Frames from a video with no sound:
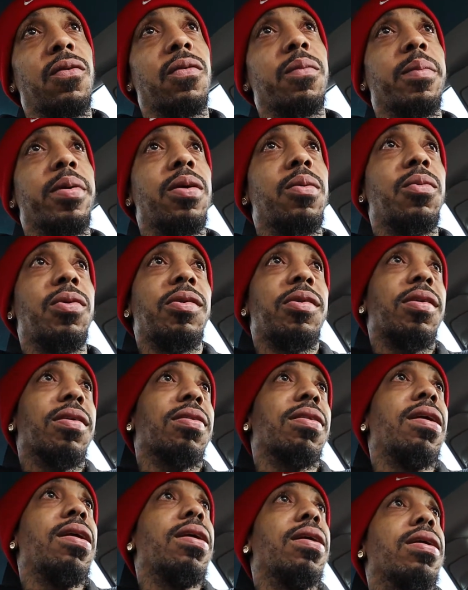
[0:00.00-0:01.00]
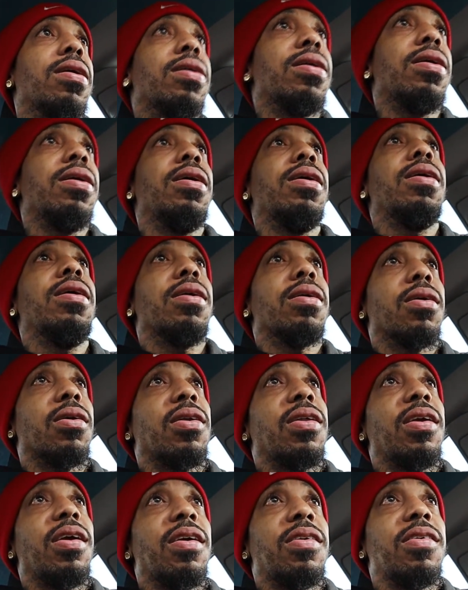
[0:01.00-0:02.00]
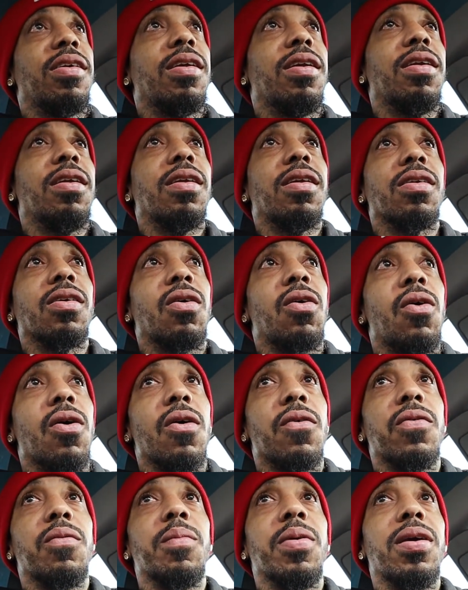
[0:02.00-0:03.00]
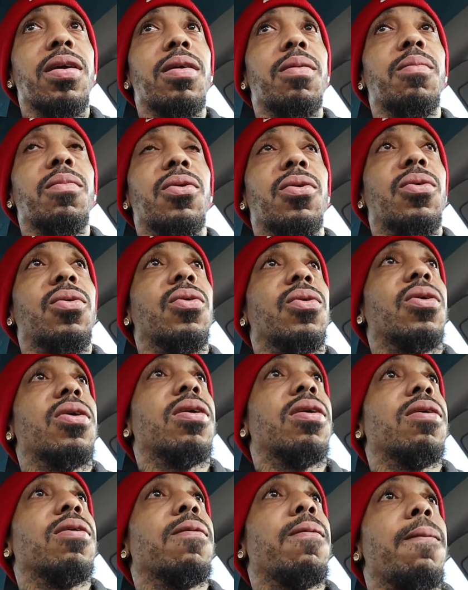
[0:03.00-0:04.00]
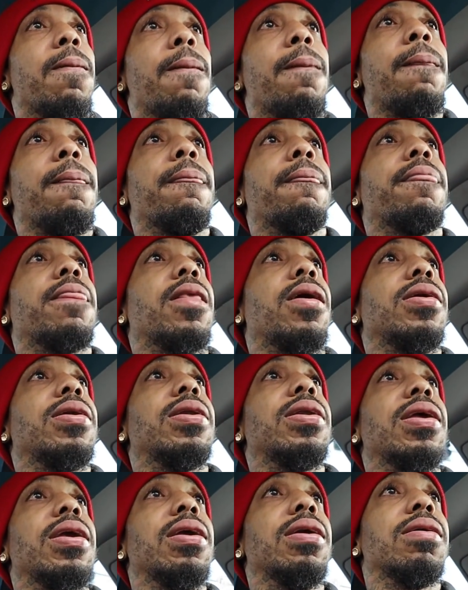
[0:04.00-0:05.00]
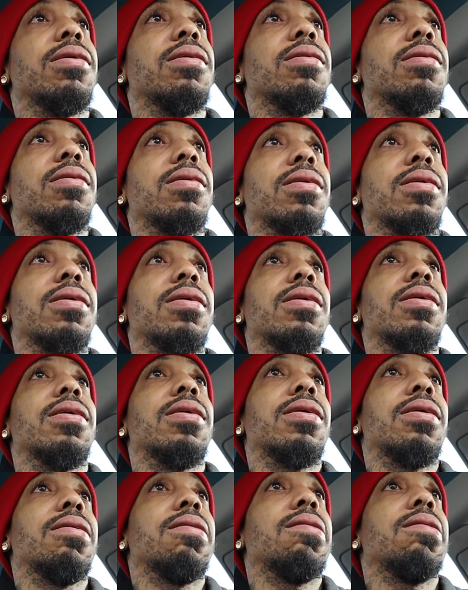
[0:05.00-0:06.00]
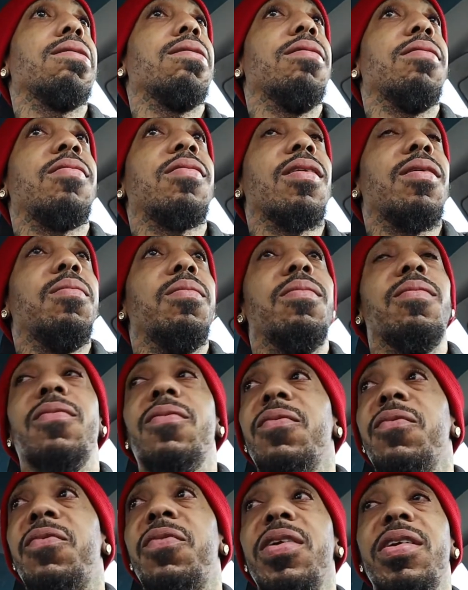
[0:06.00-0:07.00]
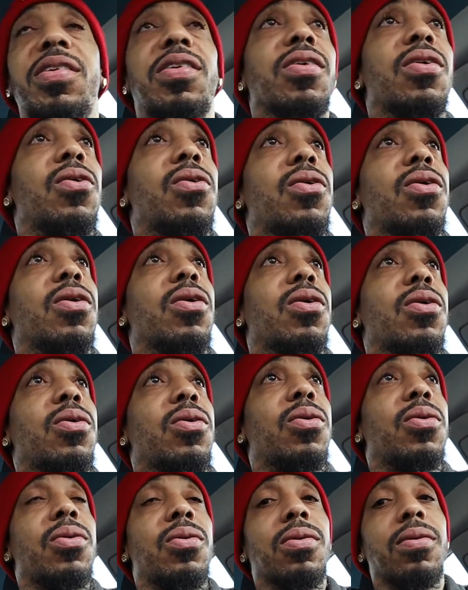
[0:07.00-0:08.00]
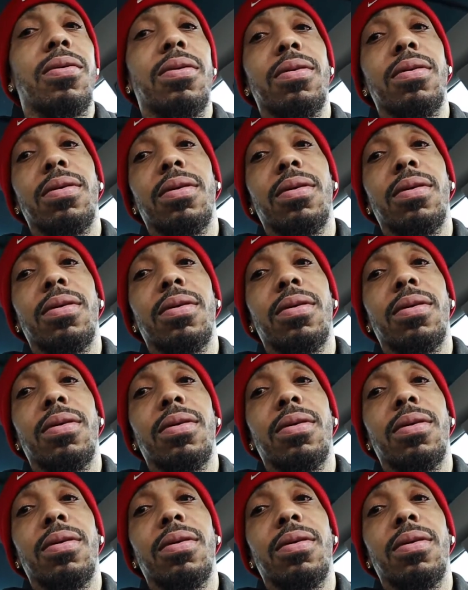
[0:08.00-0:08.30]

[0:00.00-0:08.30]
from him, which I think I should get another car from him, or I think there's something fishy going on.